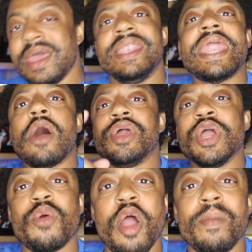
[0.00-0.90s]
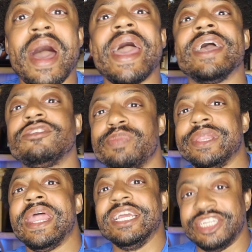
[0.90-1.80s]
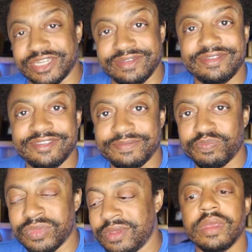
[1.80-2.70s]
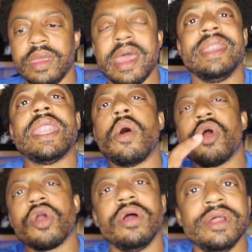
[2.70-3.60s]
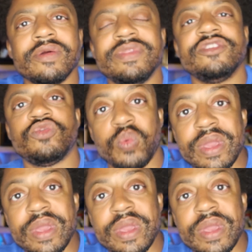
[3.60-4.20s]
Now, here are my explanations. Now, earlier this